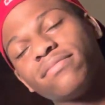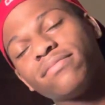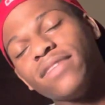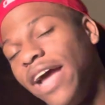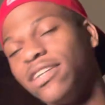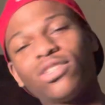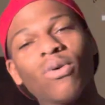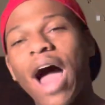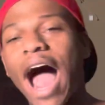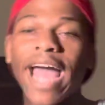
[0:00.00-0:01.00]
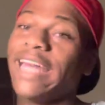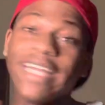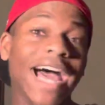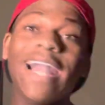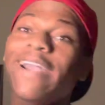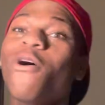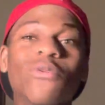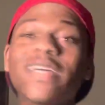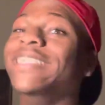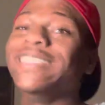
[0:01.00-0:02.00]
Like, so I ain't even got no
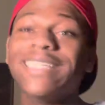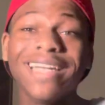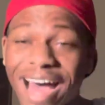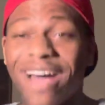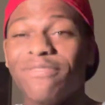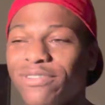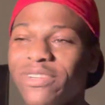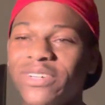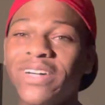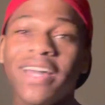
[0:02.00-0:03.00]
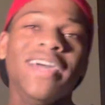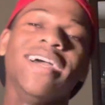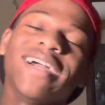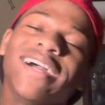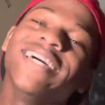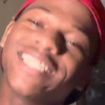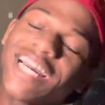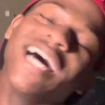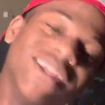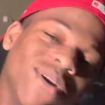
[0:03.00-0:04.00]
reason to lie for. Cuz
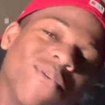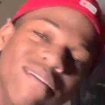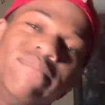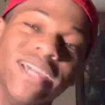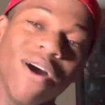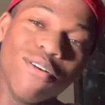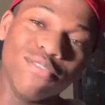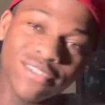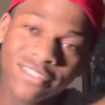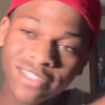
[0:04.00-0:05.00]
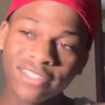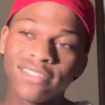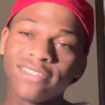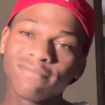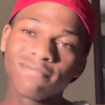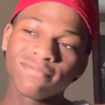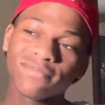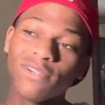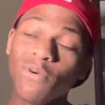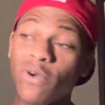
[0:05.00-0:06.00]
tried to run me over
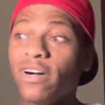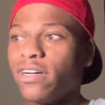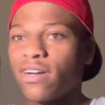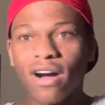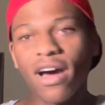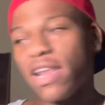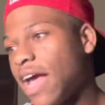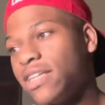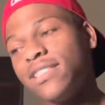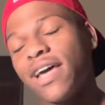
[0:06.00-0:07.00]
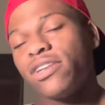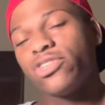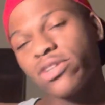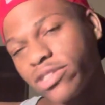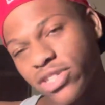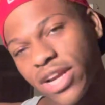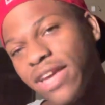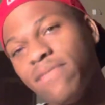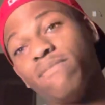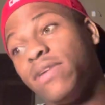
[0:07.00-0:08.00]
with her car. Like, she got a truck, tried to
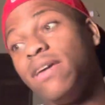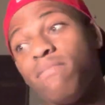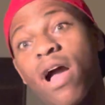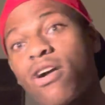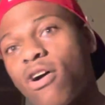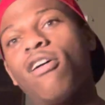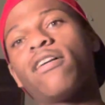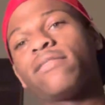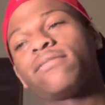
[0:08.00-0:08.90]
hit my car.